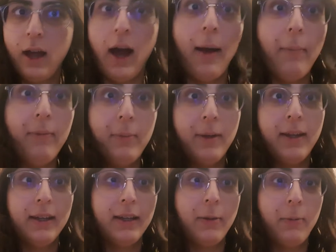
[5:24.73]
I'm
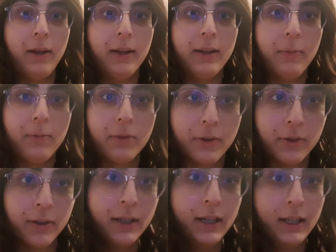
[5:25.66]
debating keeping it up
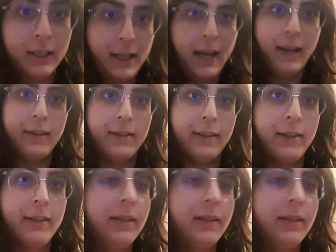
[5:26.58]
for Canada.